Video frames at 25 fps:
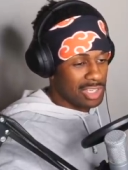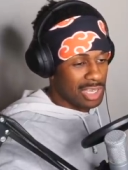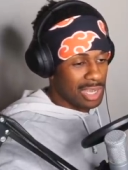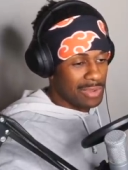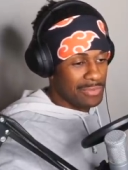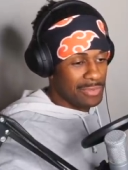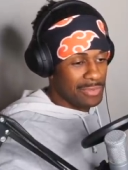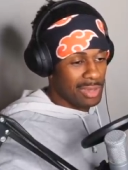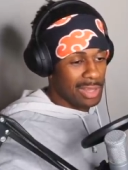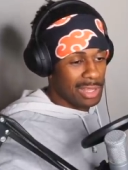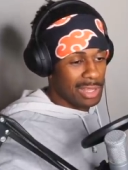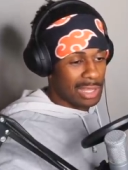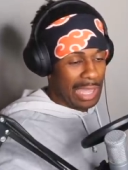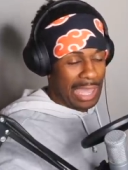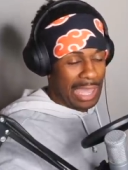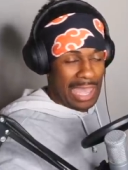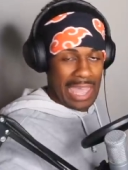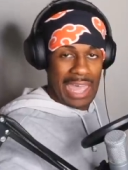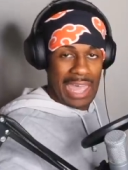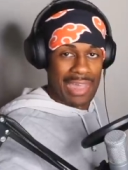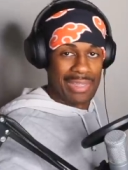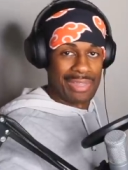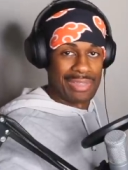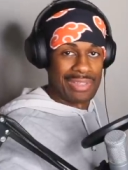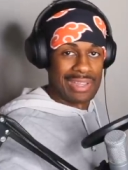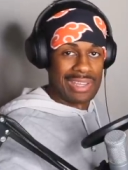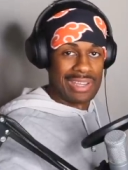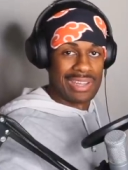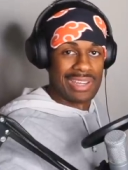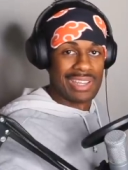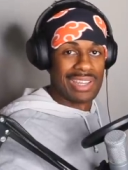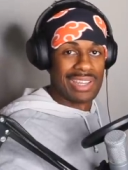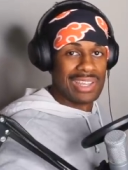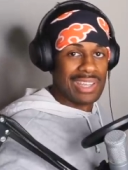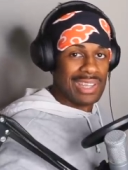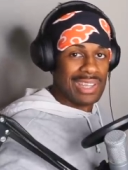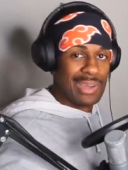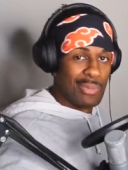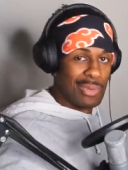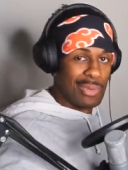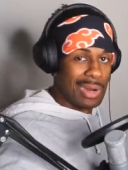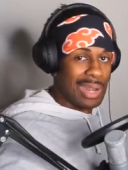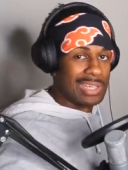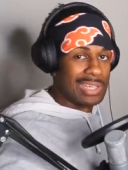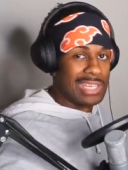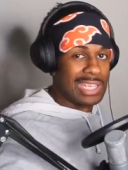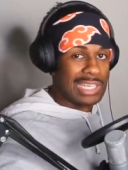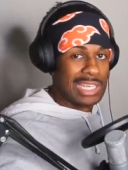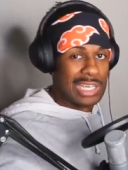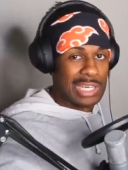I feel like an athlete when I
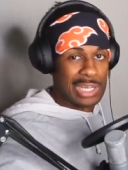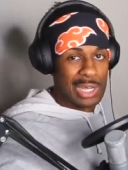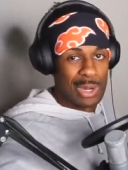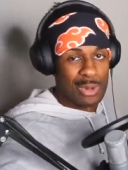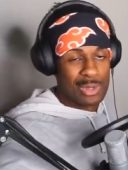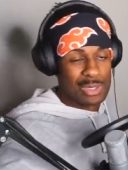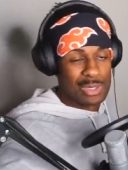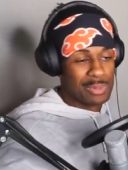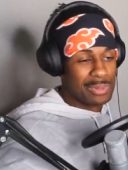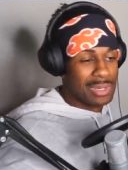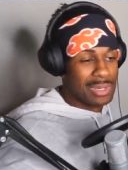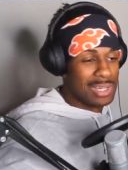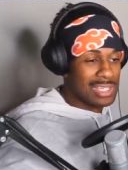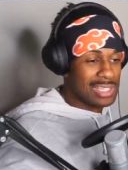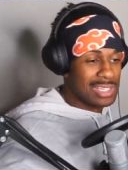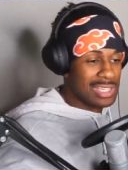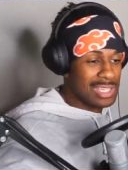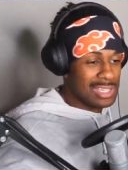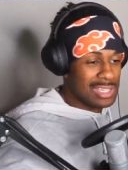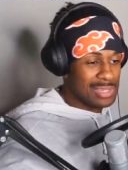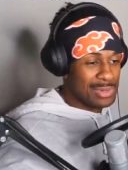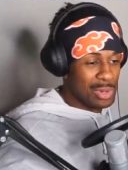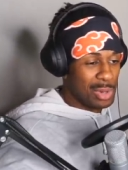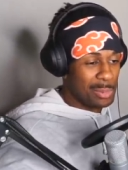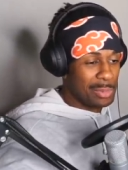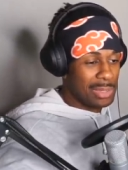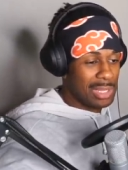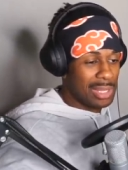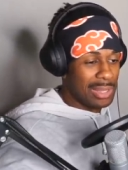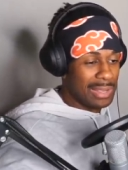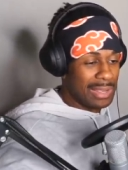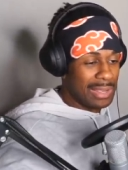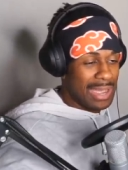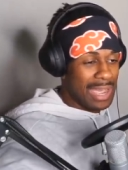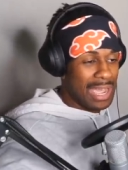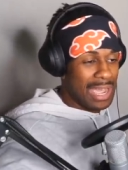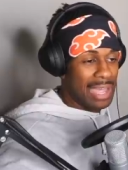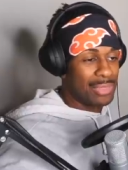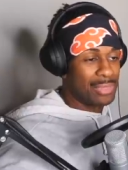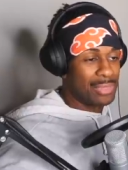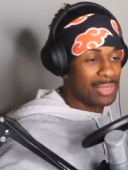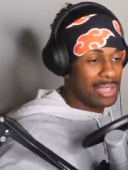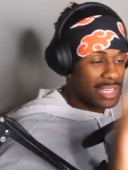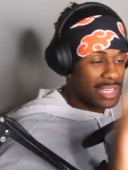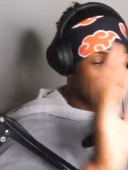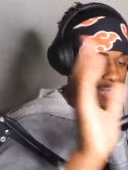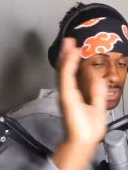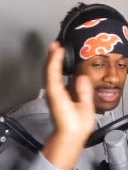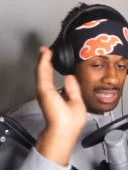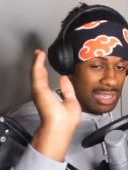take a coach bus, because normally like
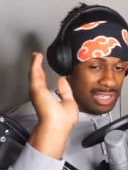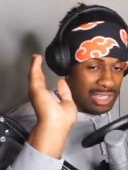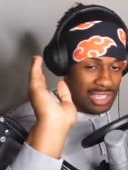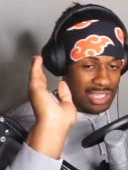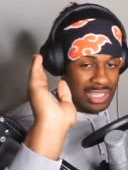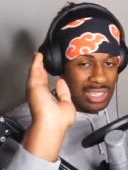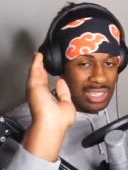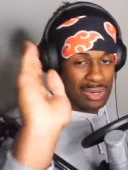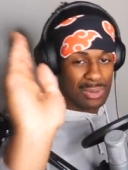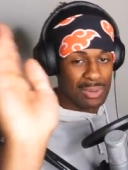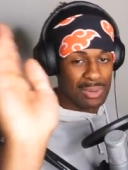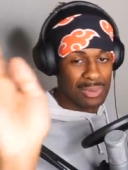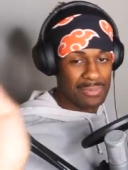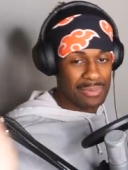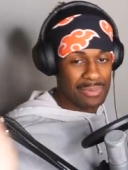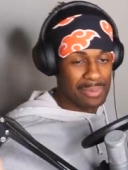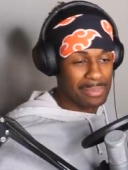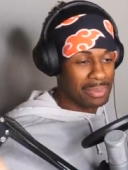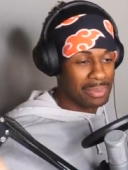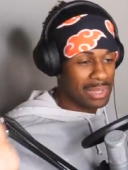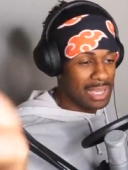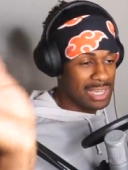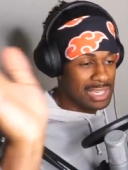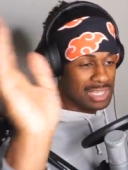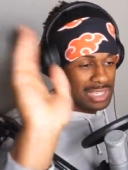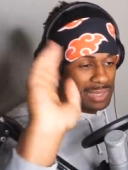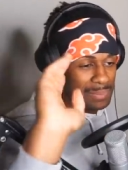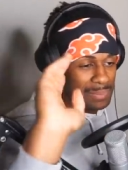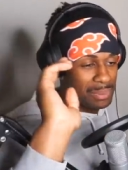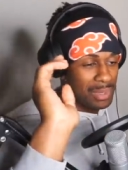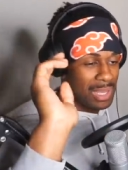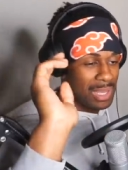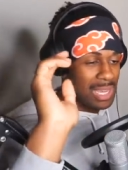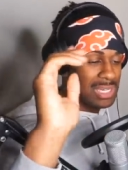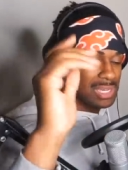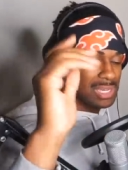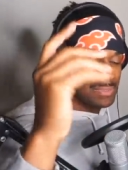athletes get shuttled from place to place.